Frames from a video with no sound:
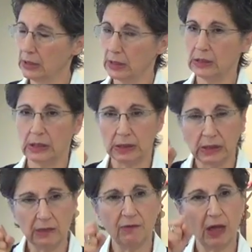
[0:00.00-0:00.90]
and then
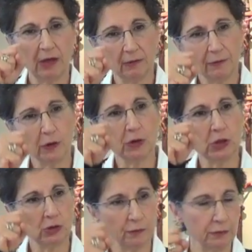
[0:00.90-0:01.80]
give that
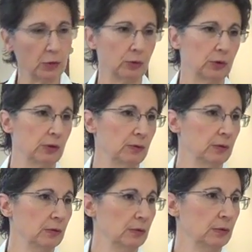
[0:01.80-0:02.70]
first fruit
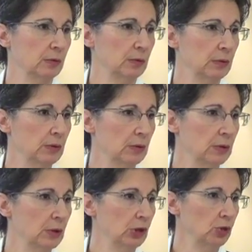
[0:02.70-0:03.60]

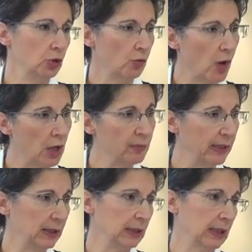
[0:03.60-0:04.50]
to
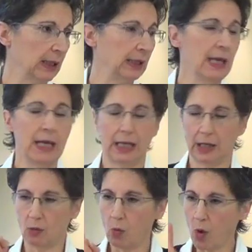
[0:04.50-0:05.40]
Almighty God.
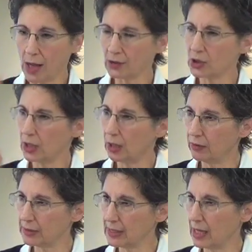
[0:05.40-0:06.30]
And watch how
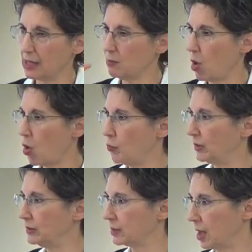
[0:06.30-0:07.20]
the time
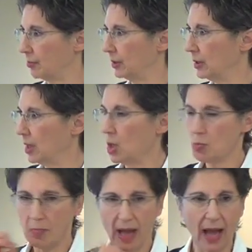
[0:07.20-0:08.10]
opens up.
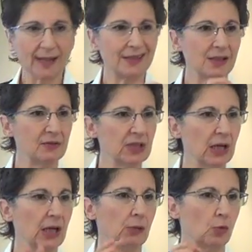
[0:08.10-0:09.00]
Pockets of
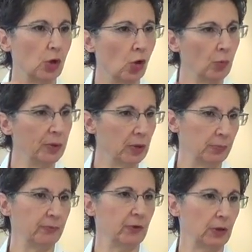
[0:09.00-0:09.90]
time will open
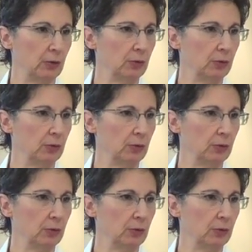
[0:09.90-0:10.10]
up for you